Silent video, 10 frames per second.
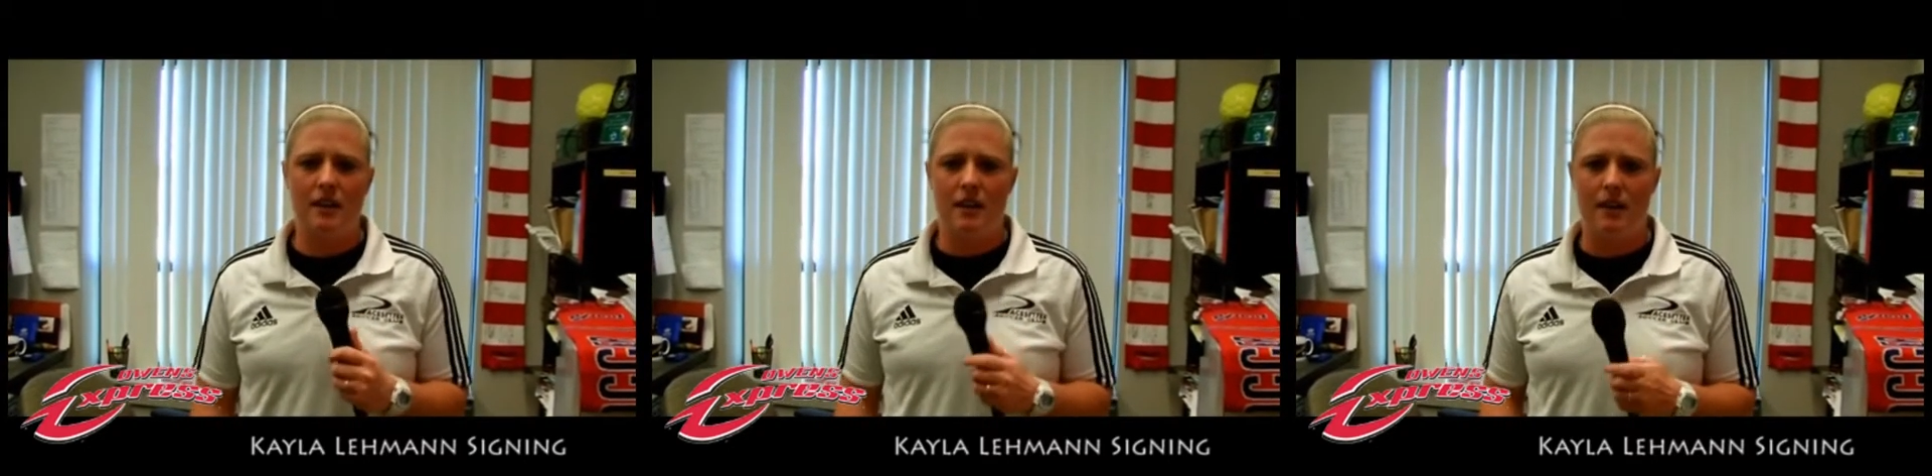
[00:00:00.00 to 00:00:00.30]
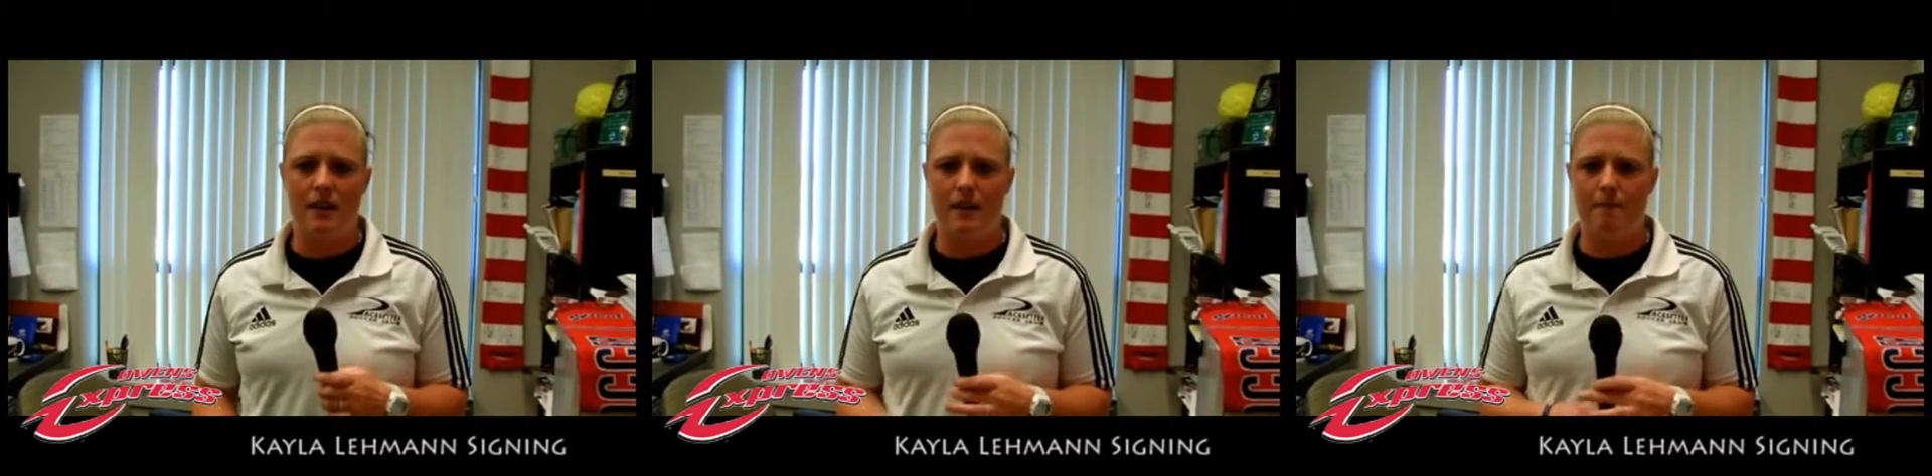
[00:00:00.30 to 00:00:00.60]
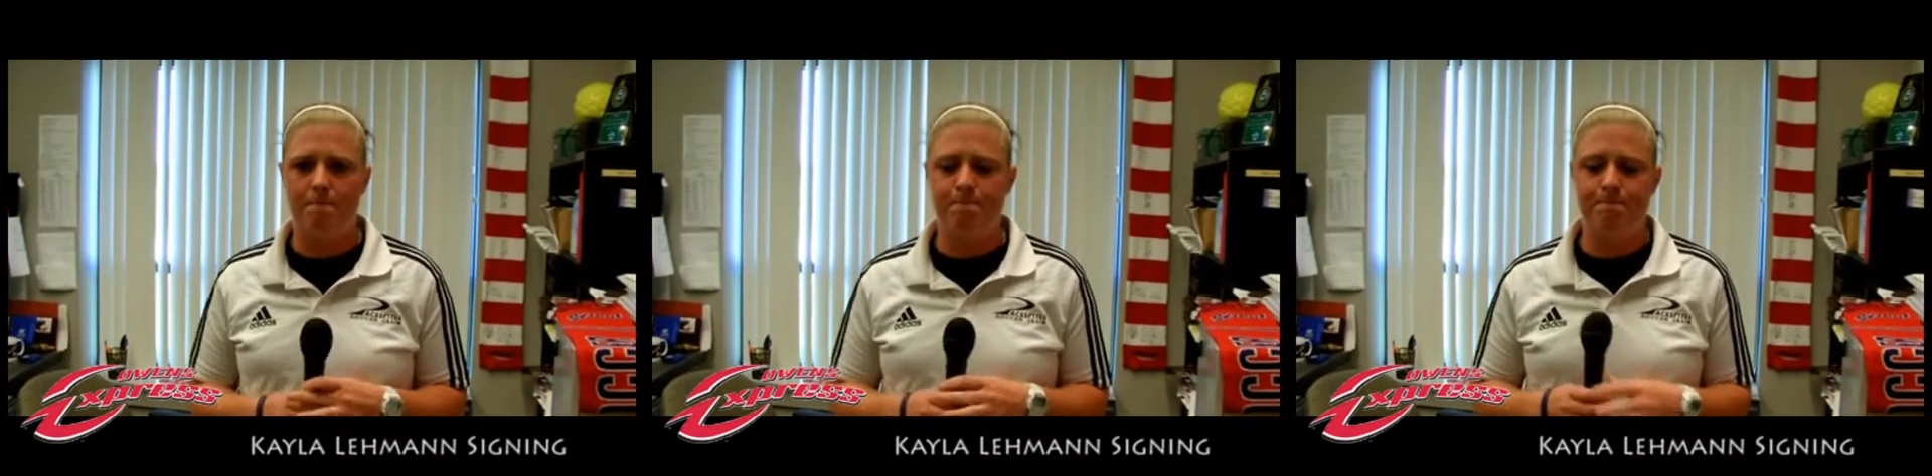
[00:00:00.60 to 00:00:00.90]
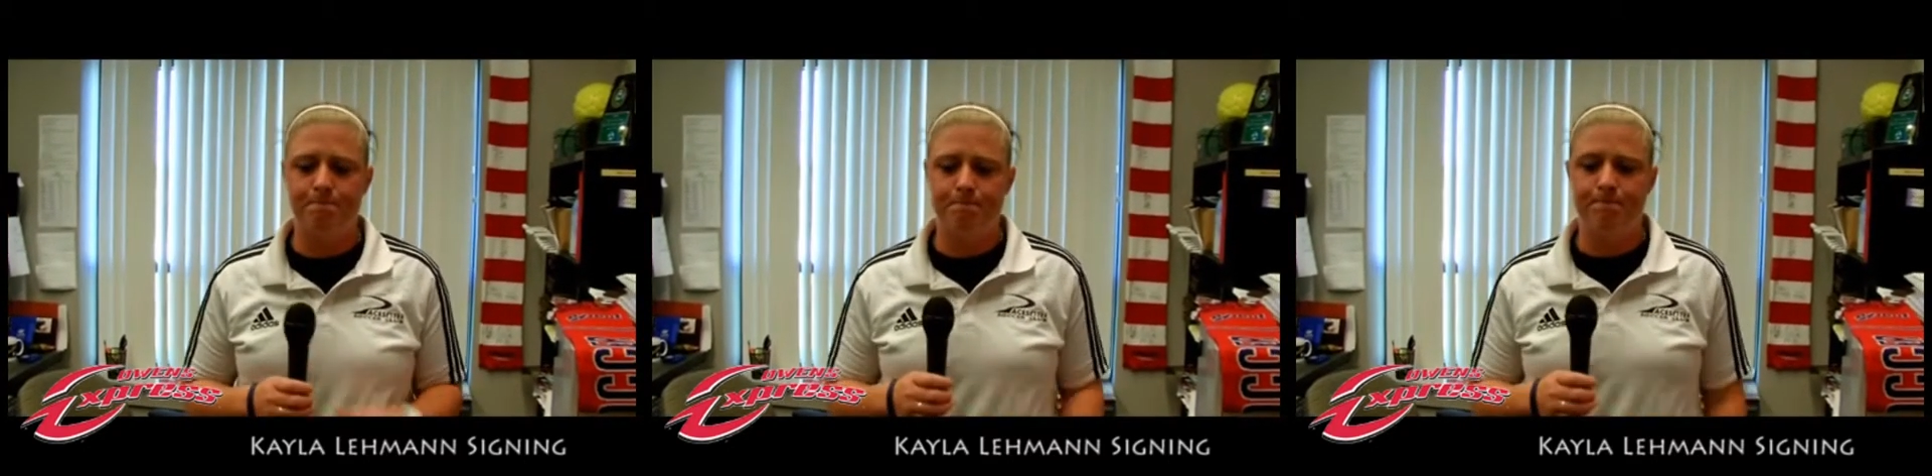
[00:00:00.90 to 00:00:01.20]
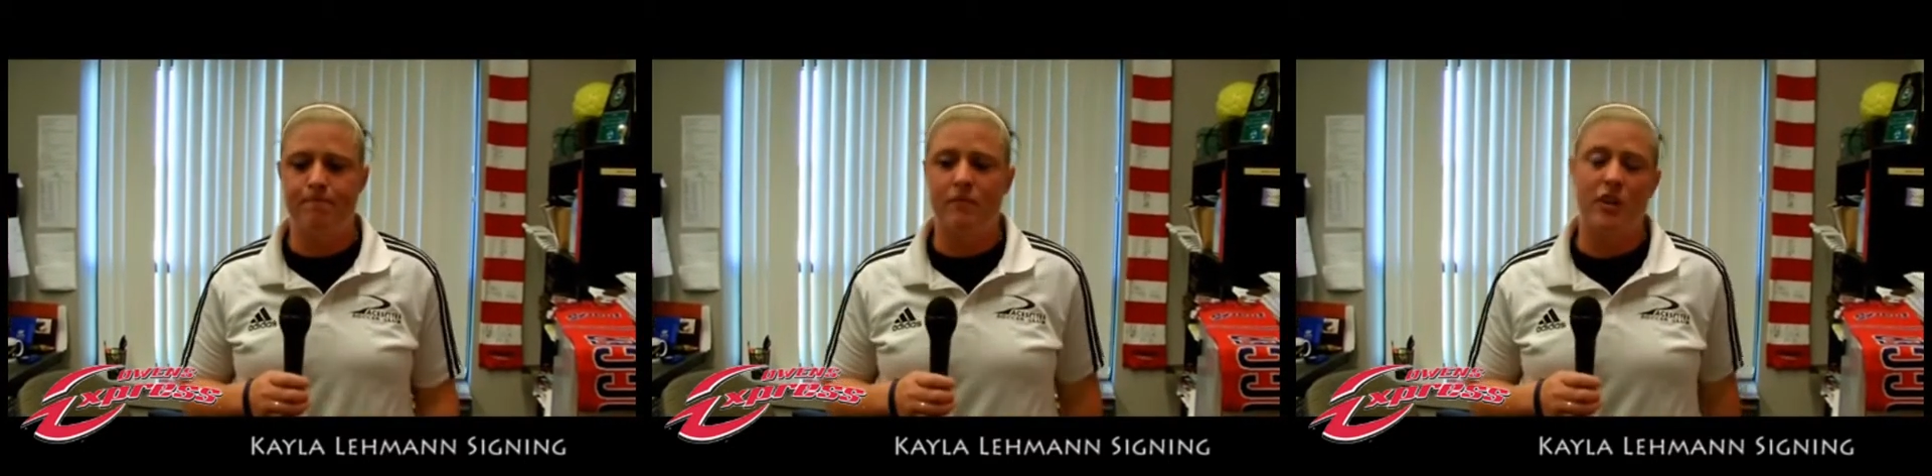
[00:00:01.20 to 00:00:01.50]

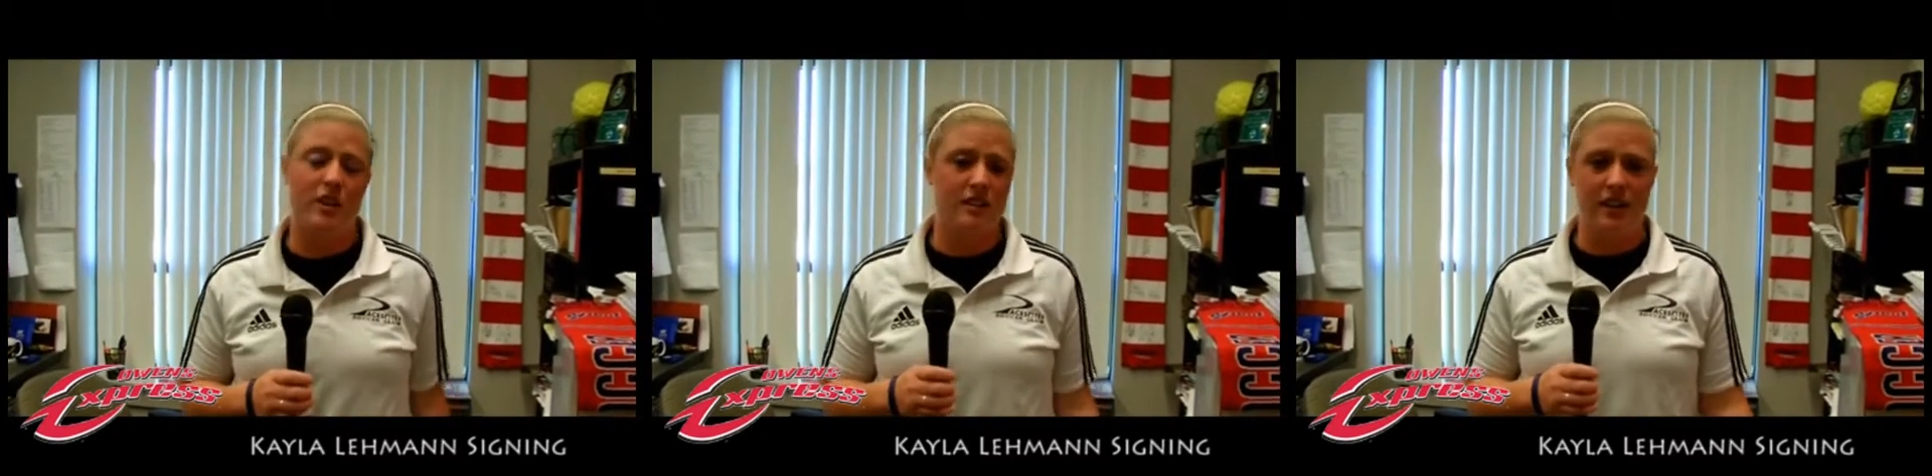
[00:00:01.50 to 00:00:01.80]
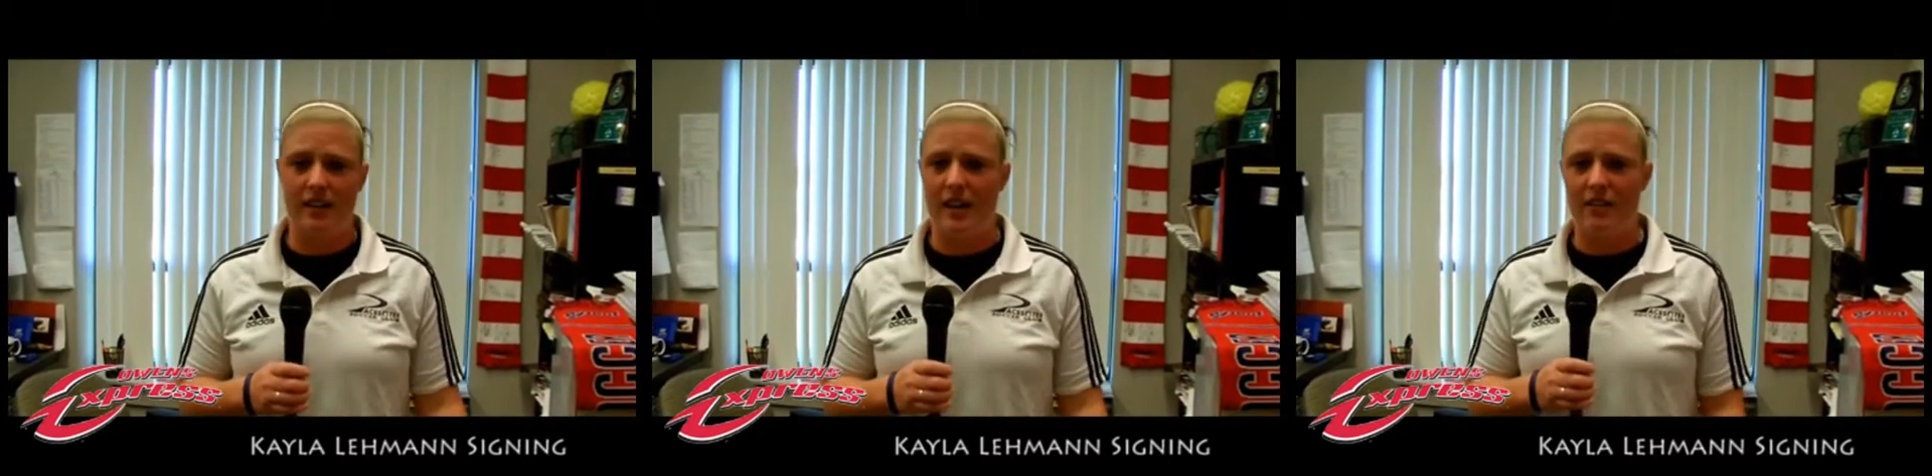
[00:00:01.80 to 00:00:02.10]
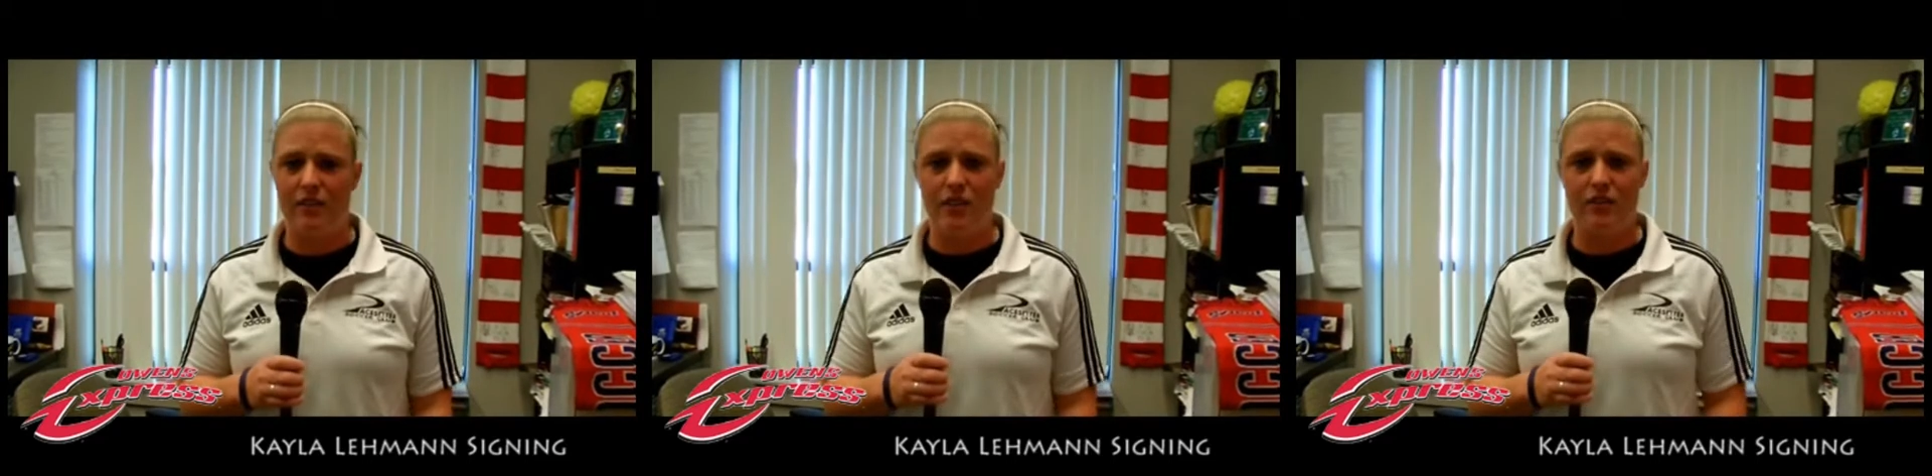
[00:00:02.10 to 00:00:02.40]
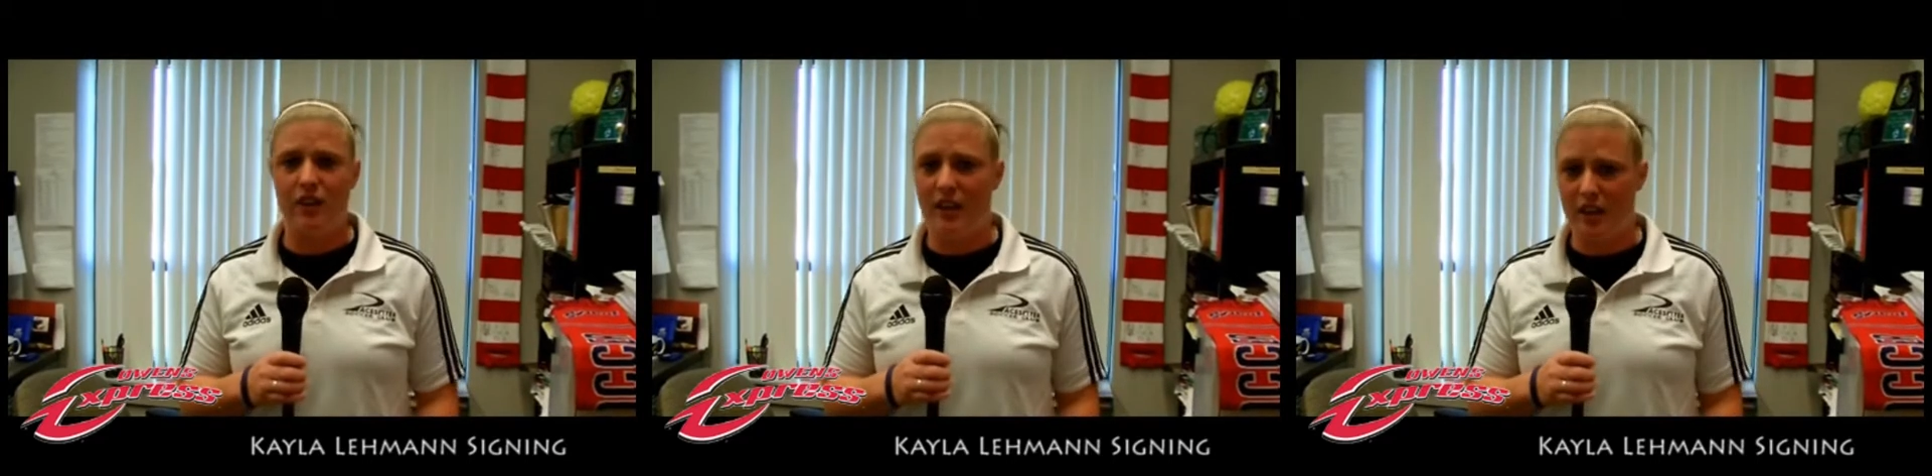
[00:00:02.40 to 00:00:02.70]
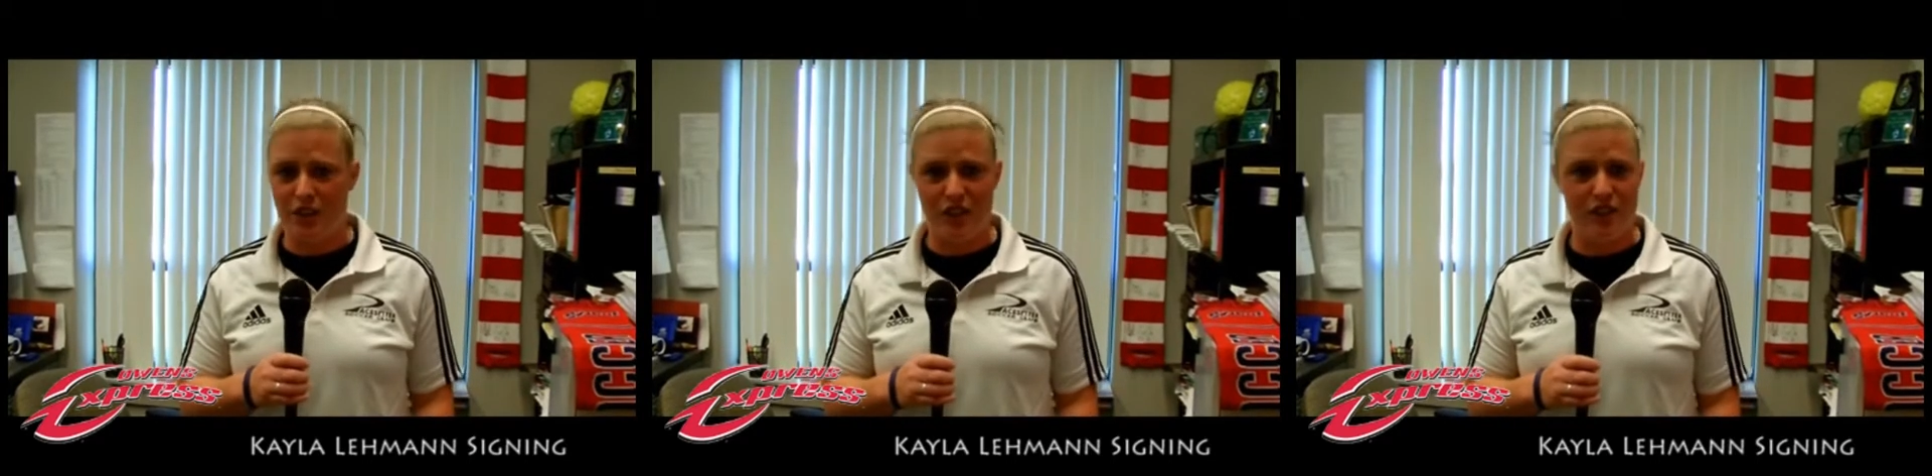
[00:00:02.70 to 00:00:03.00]
Very excited to have her. Great
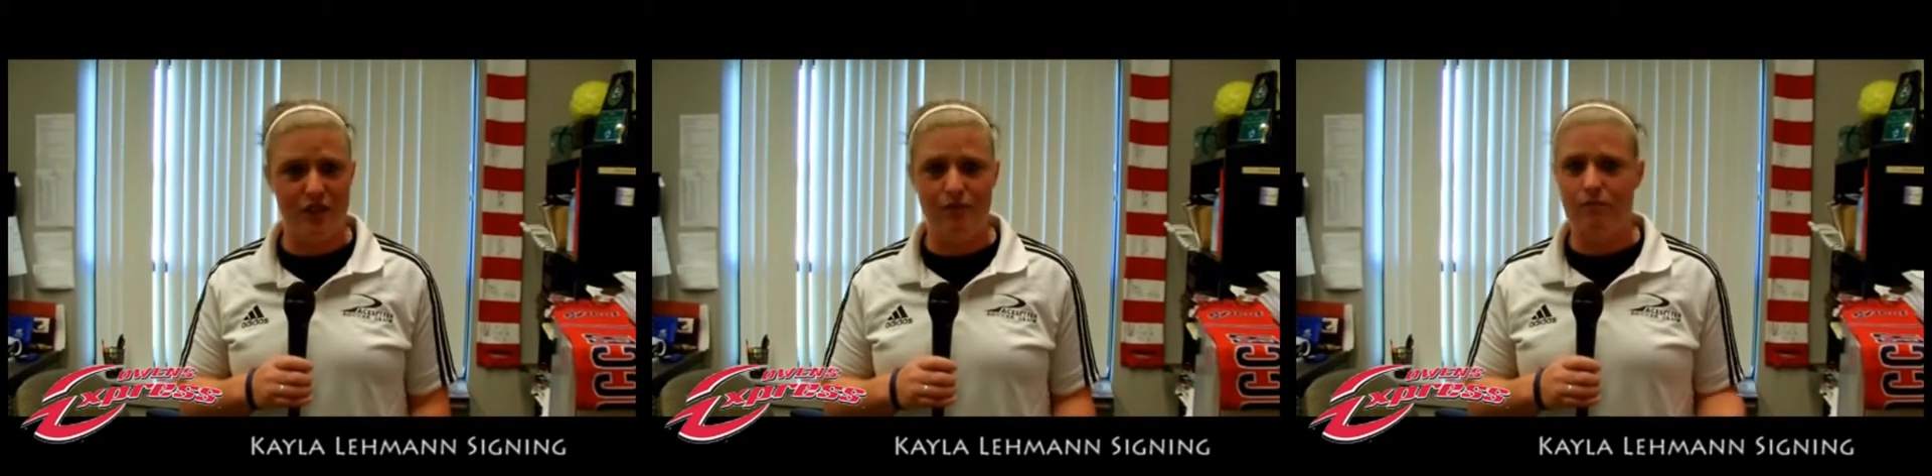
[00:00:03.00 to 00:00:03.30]
energy.